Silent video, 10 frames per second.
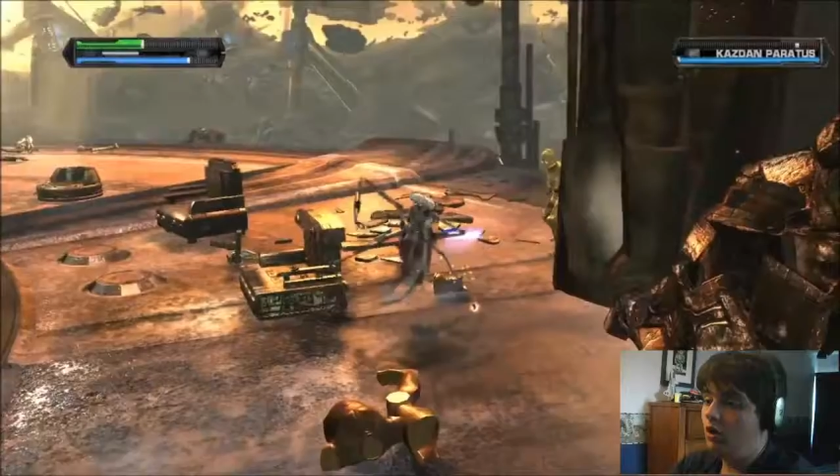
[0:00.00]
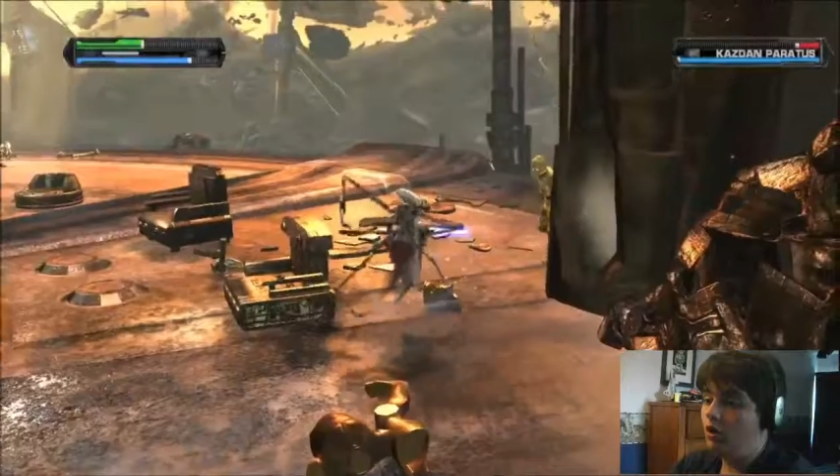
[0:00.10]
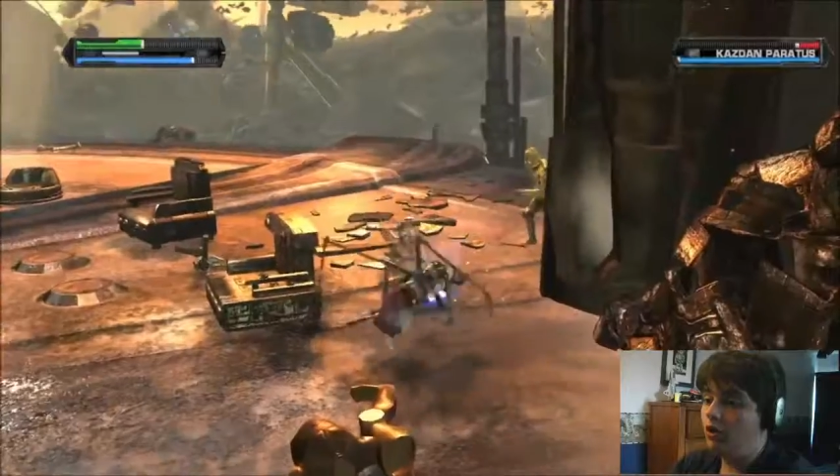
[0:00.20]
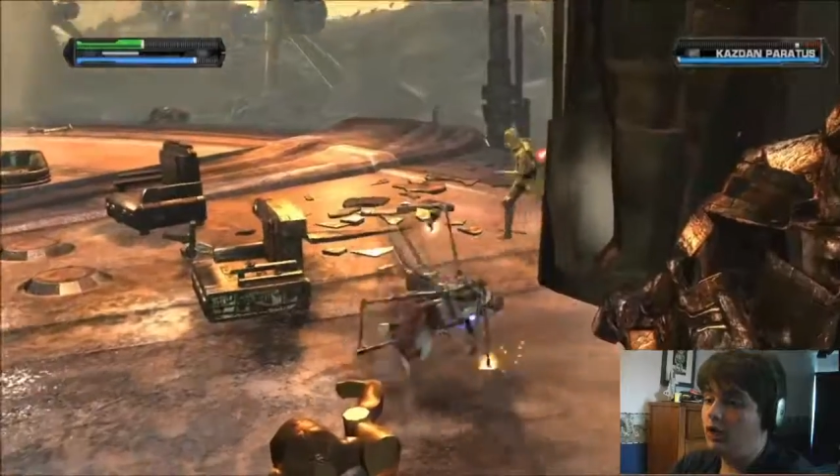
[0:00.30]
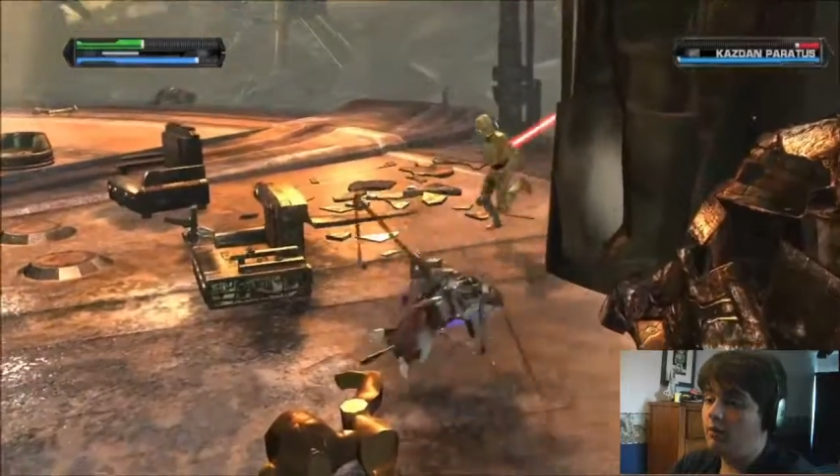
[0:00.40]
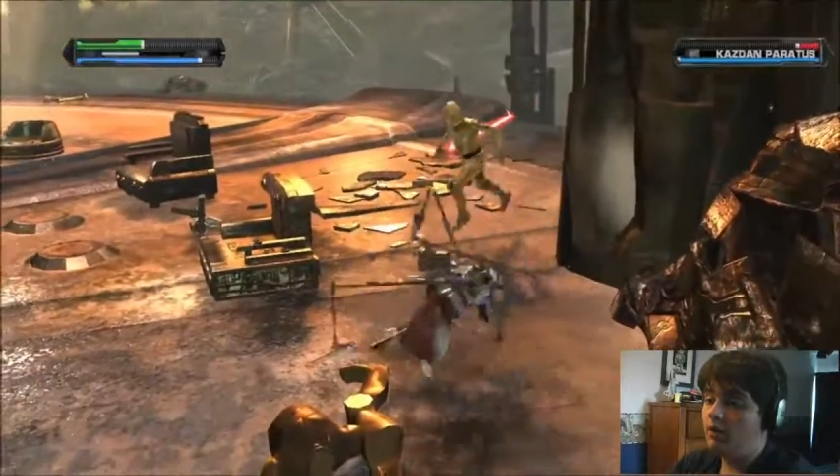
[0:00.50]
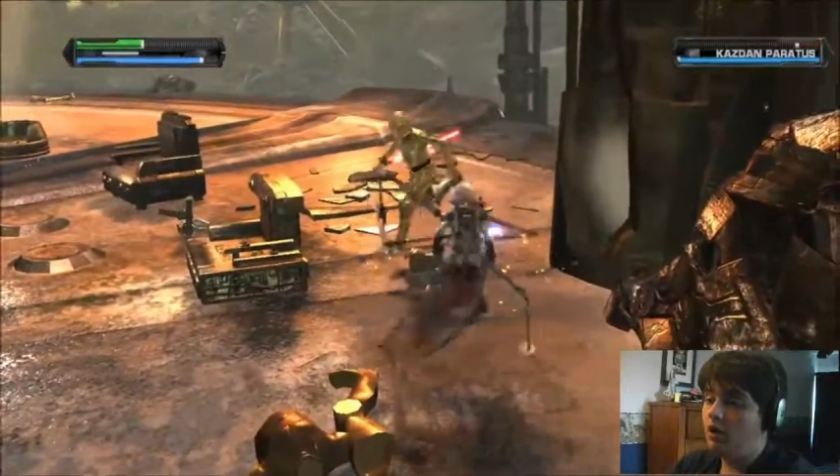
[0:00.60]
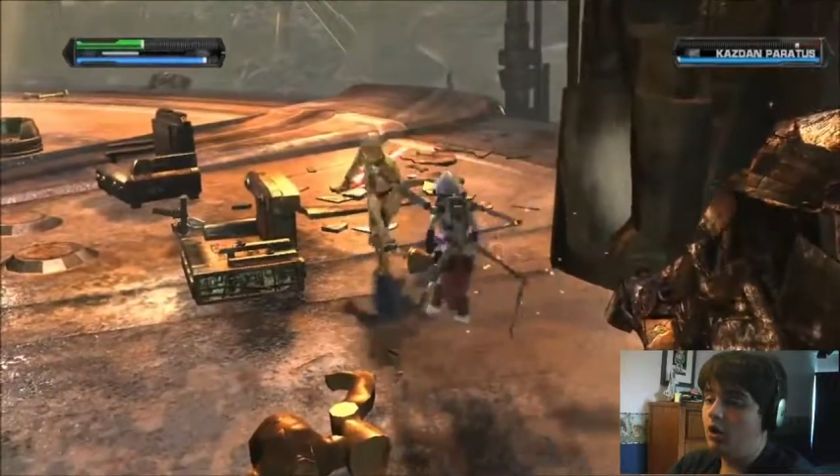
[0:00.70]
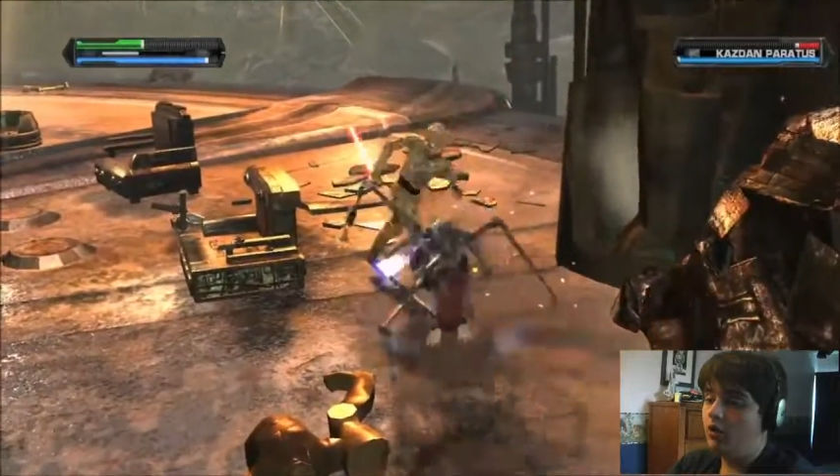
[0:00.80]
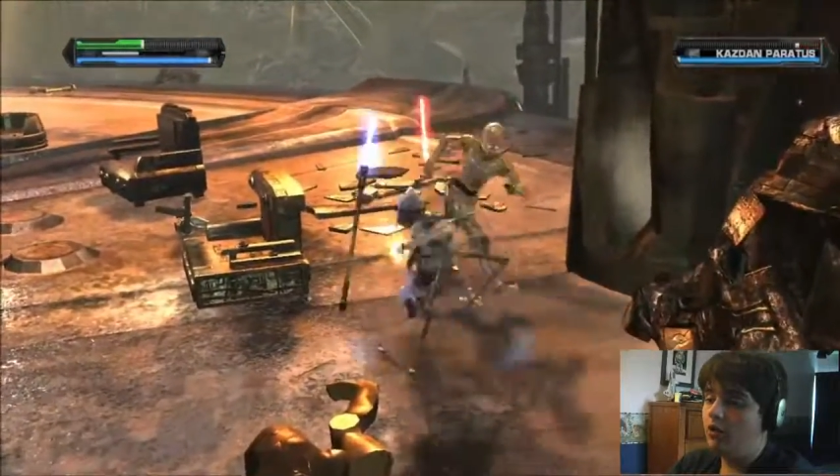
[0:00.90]
Oh crap,
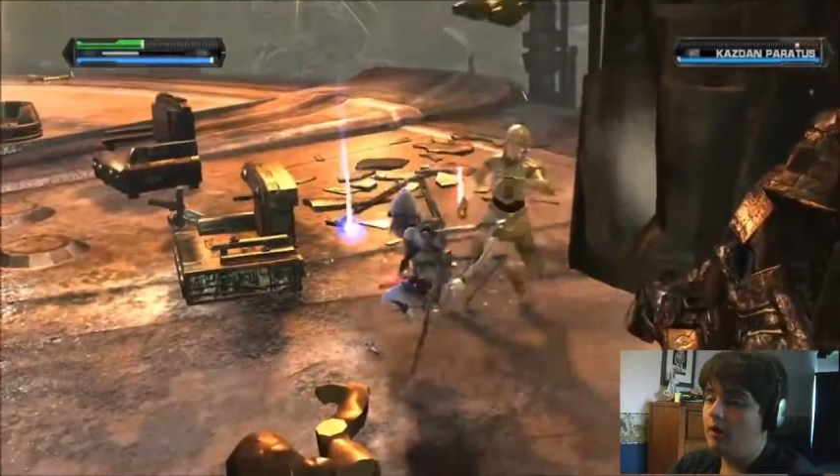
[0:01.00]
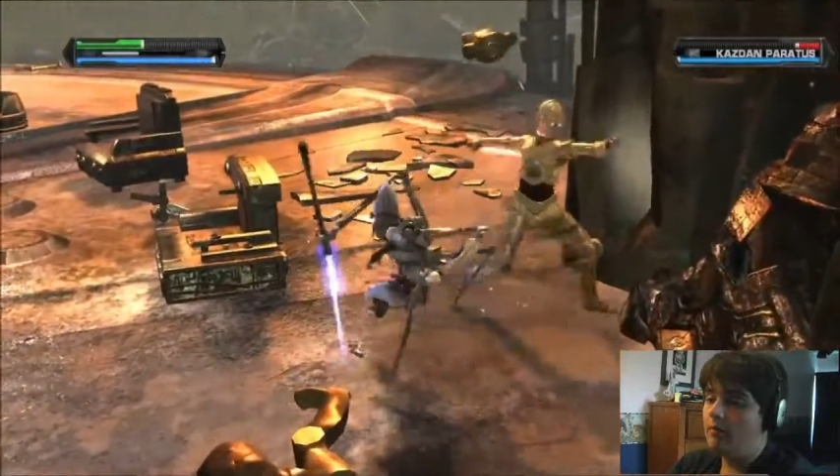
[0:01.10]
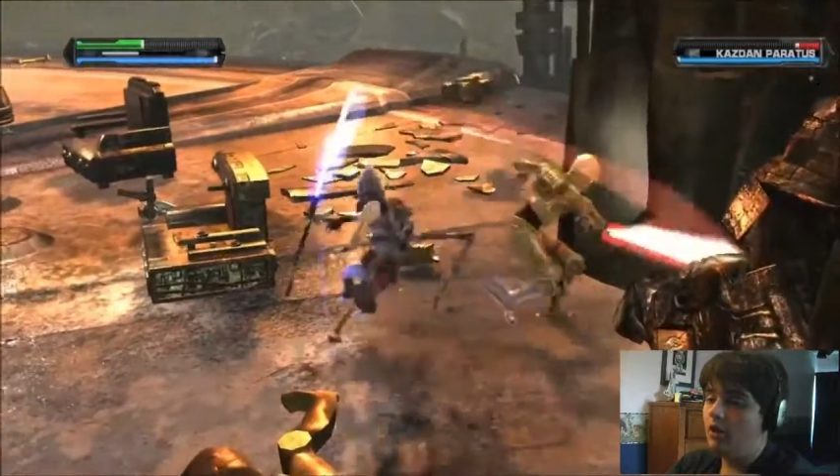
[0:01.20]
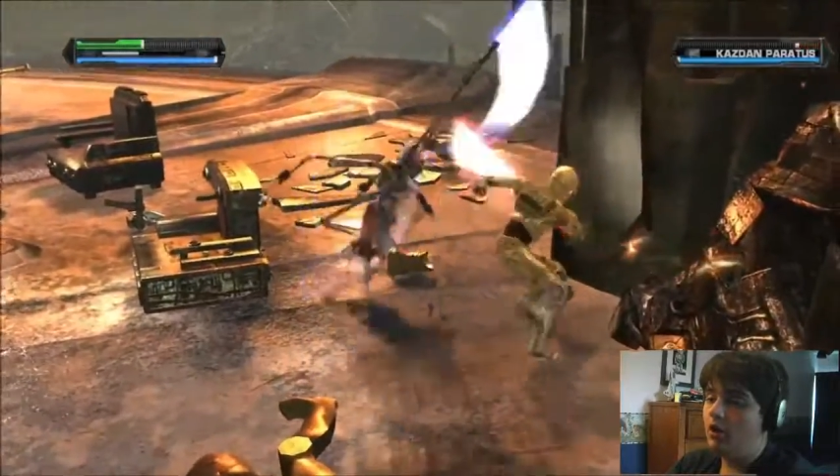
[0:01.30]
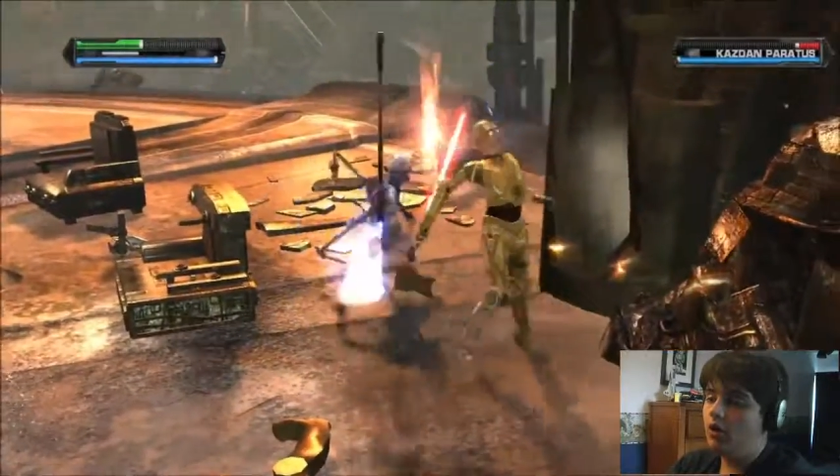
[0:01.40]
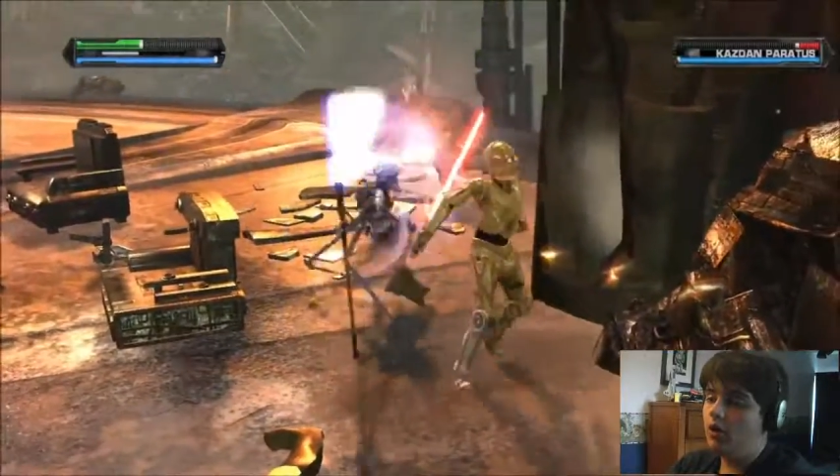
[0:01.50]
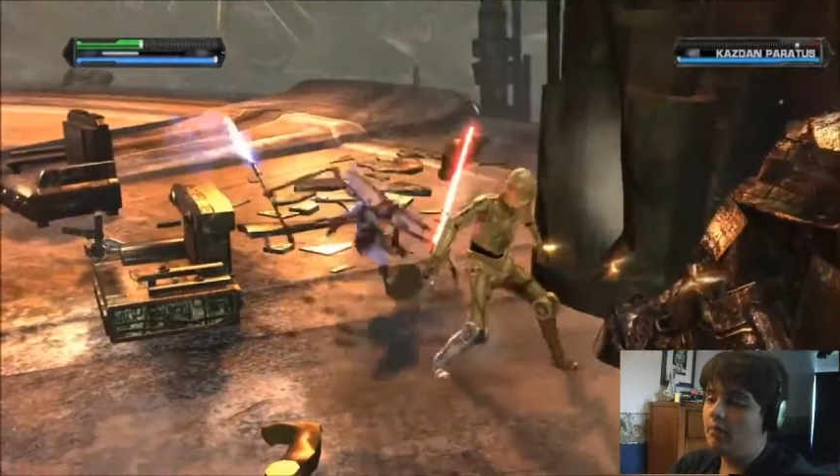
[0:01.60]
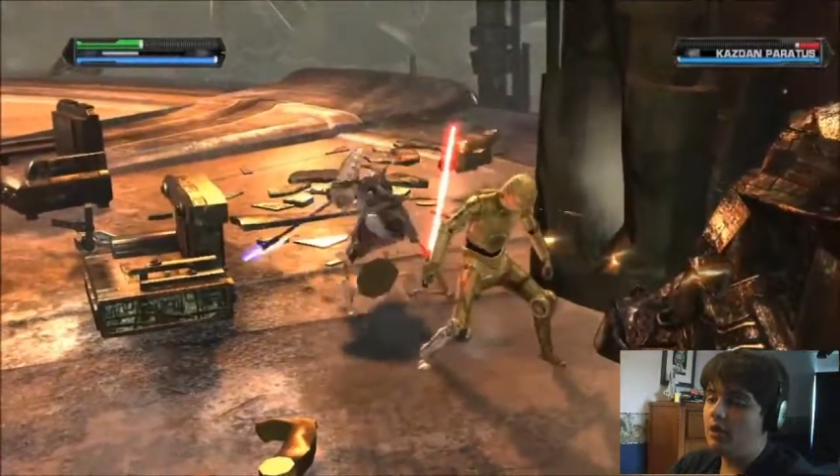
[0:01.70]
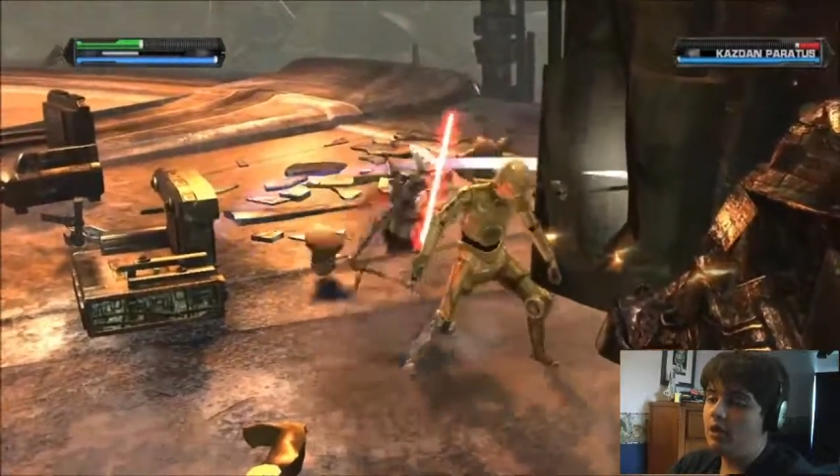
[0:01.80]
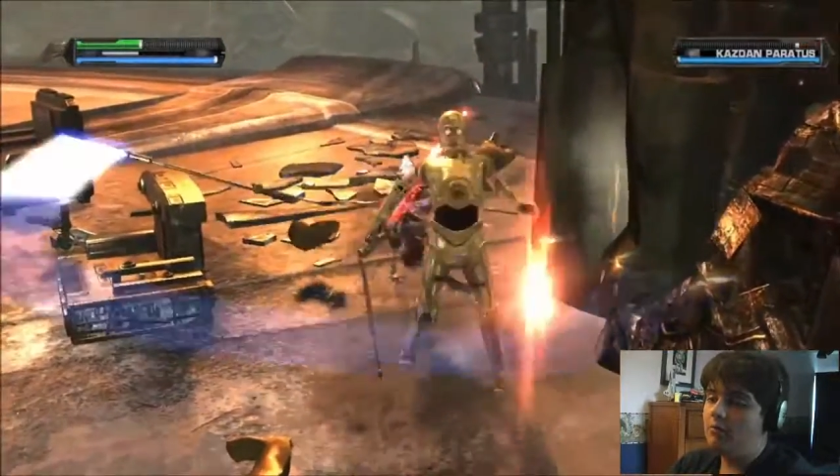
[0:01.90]
oh crap, oh crap,